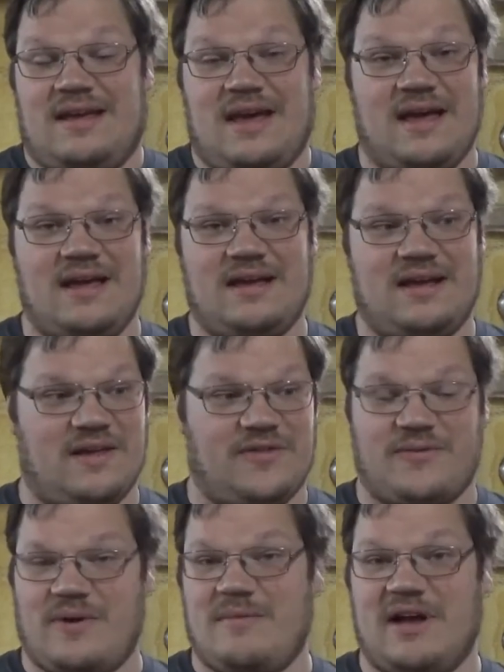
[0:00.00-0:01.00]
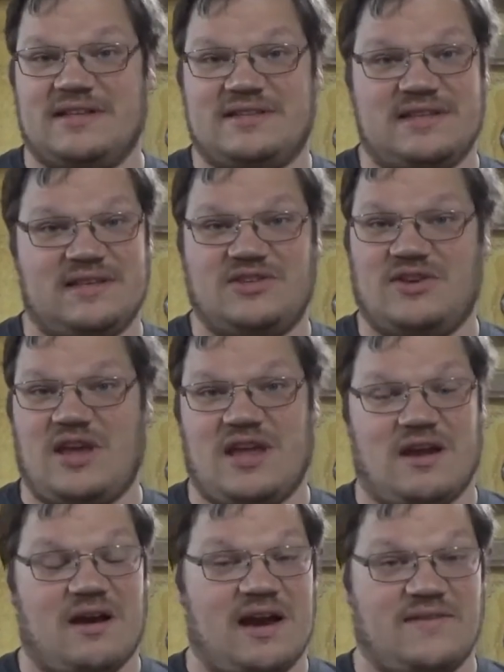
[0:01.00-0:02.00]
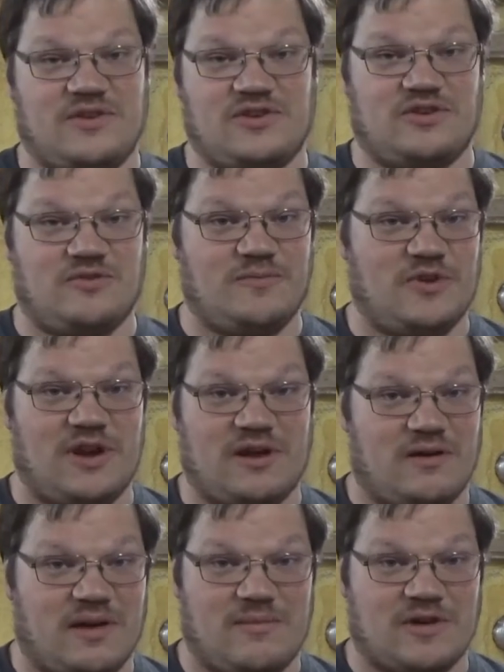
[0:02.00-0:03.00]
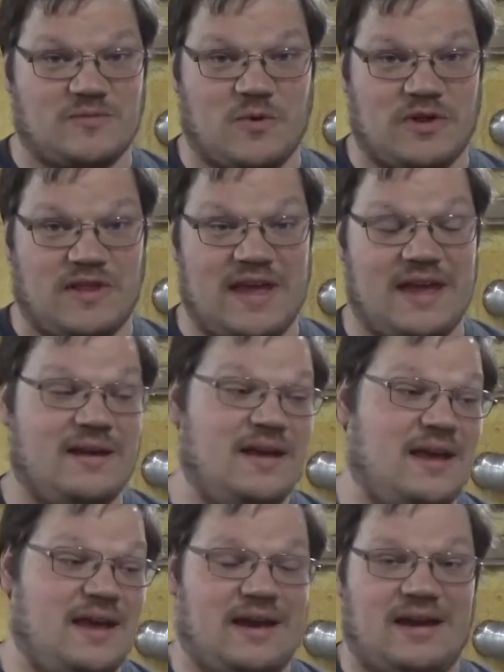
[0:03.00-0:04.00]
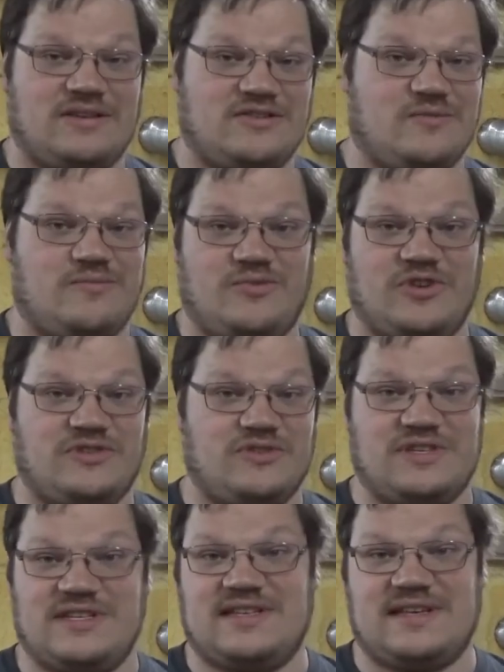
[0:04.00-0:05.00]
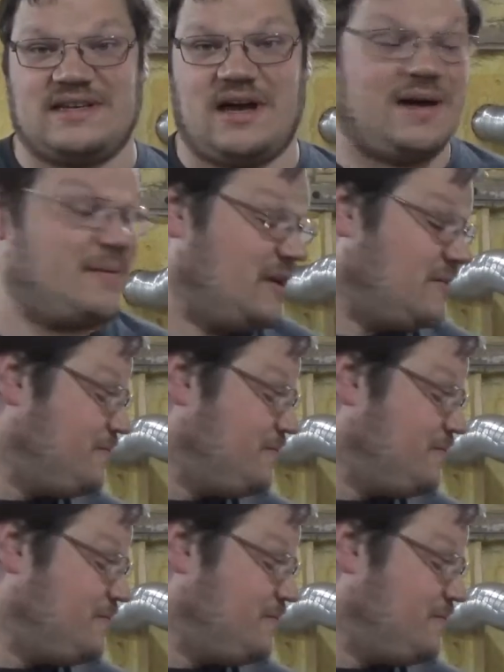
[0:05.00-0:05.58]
three months to a year out of your tube. You're not going to get much more than that unless you're just using this as a hobby.